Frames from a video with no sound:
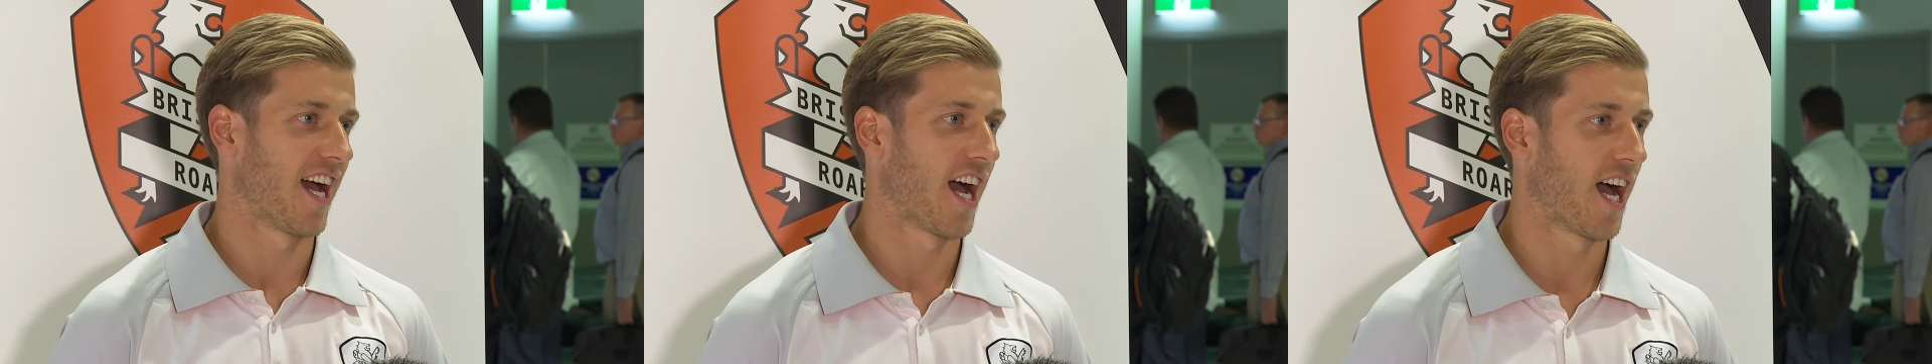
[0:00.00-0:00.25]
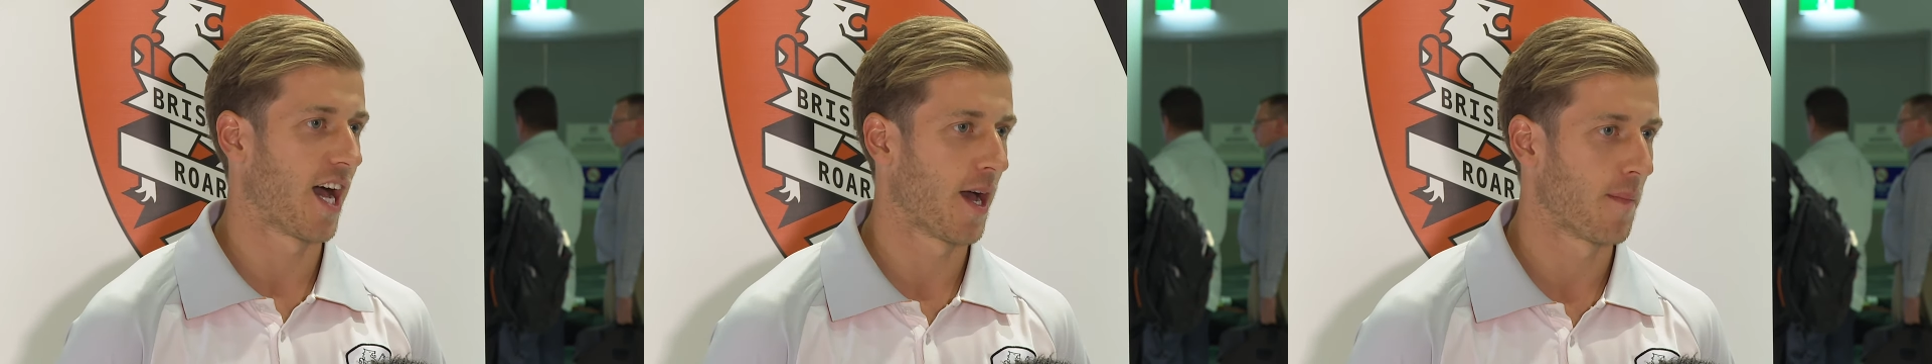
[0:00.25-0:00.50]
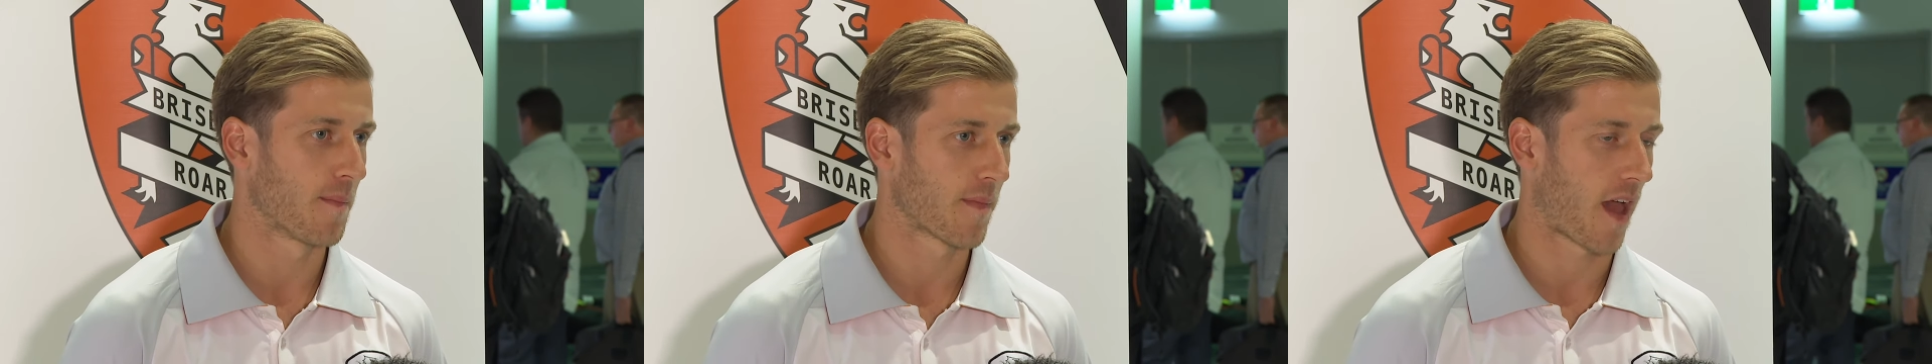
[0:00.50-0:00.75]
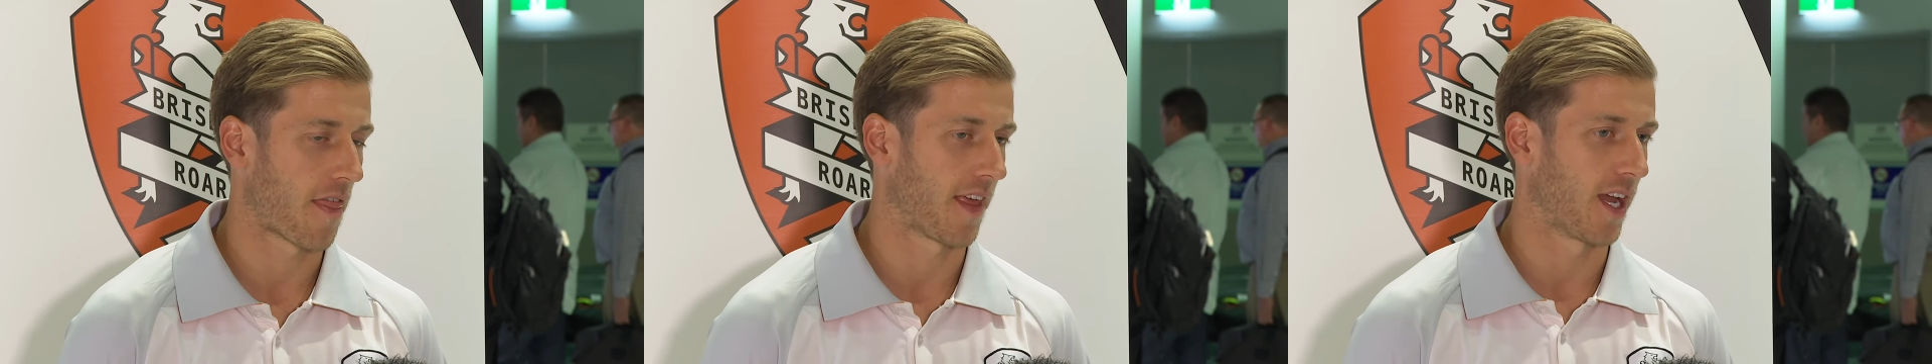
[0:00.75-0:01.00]

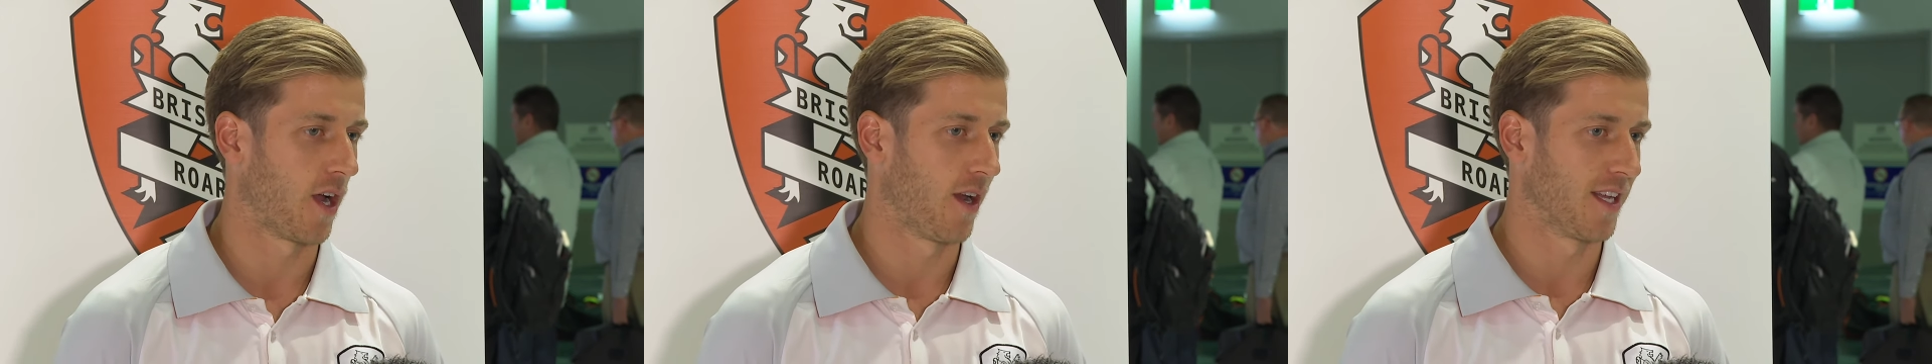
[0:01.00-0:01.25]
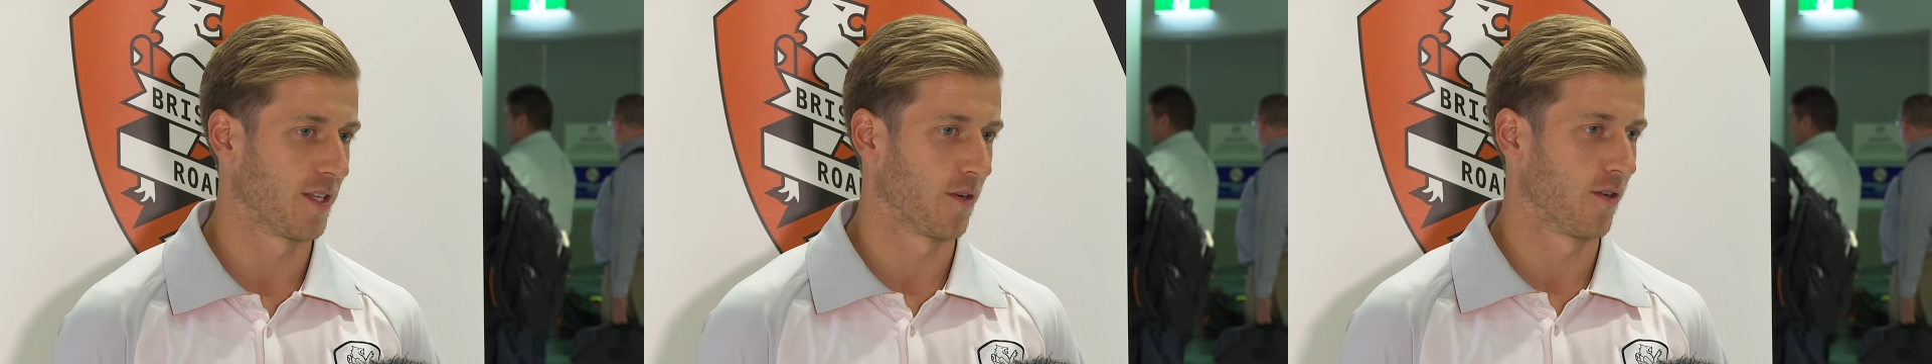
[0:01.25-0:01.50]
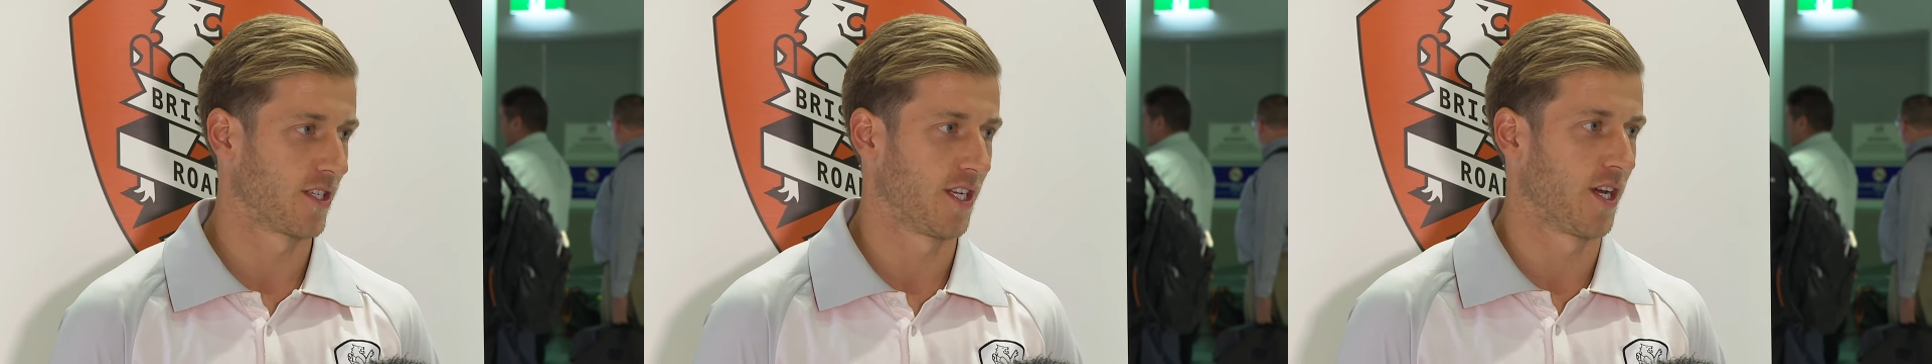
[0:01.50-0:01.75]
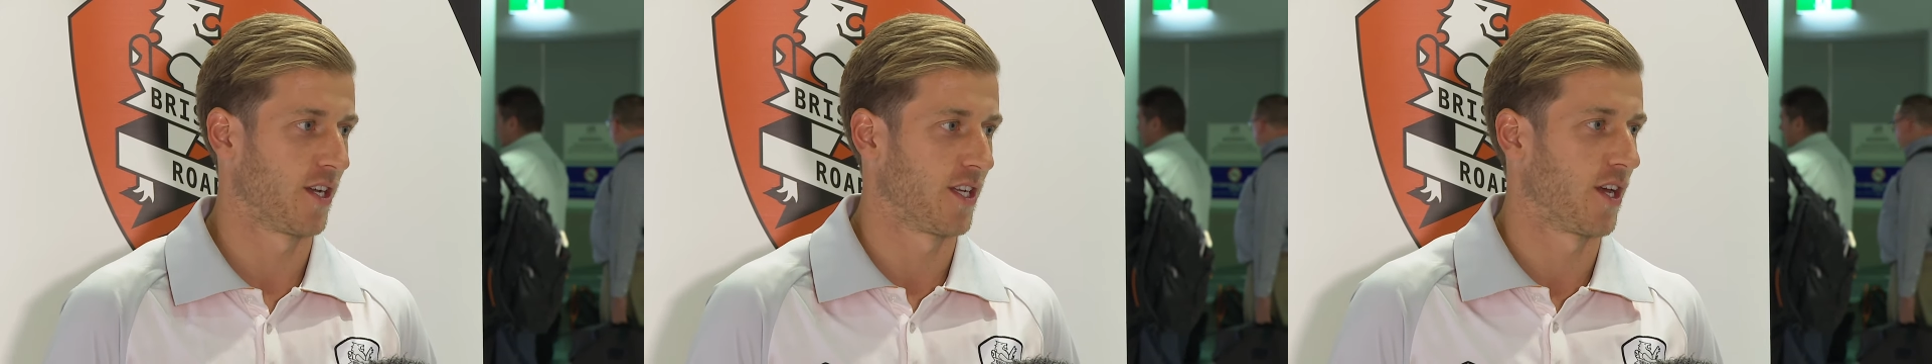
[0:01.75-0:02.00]
I think early doors,
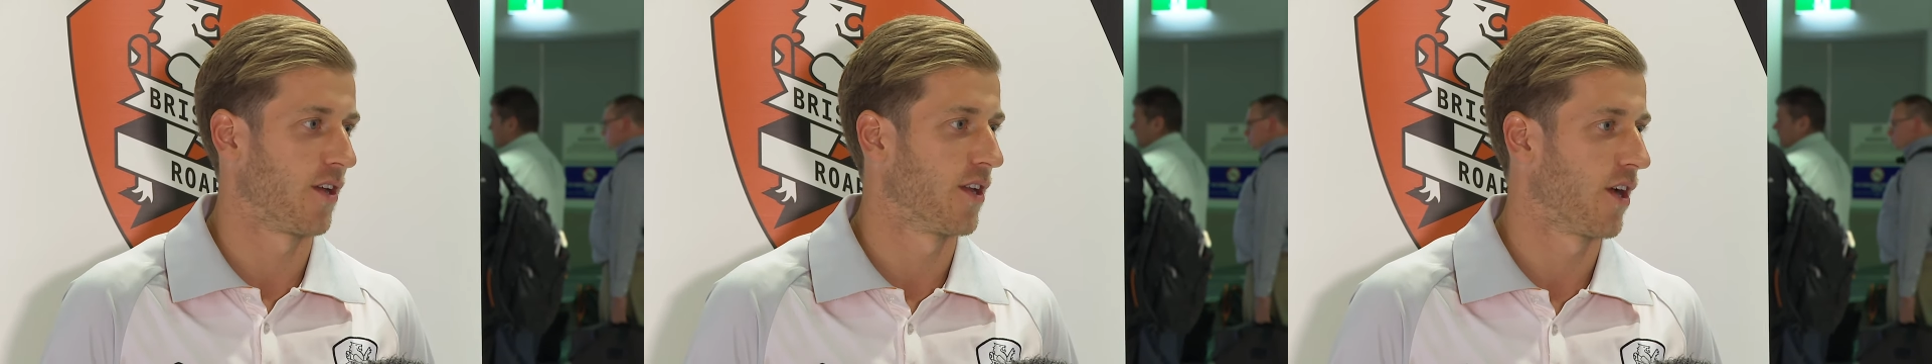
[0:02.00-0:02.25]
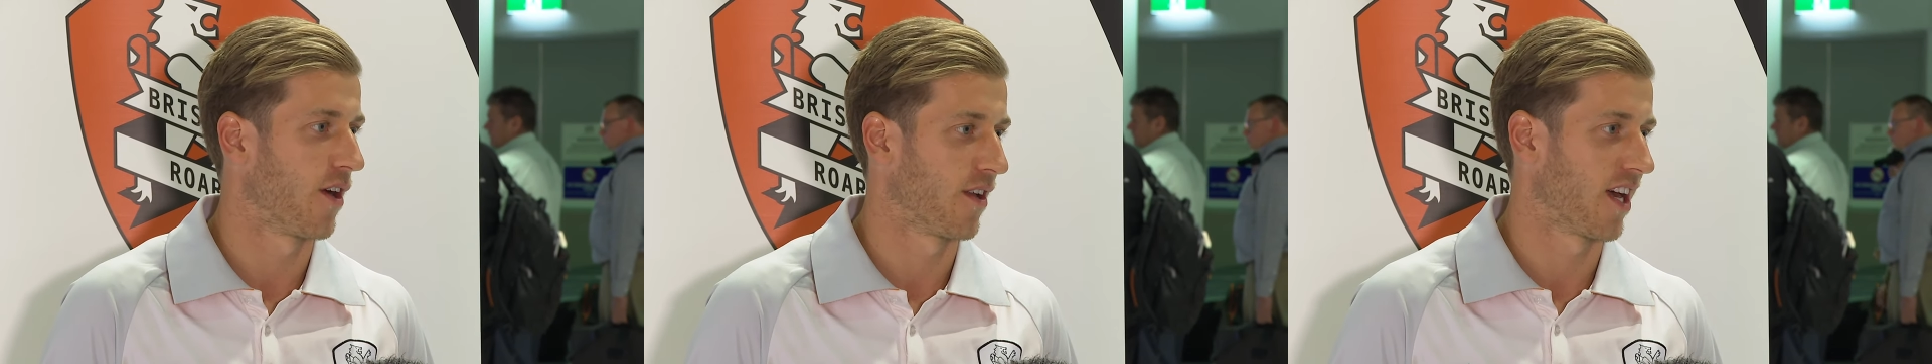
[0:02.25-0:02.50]
you don't know.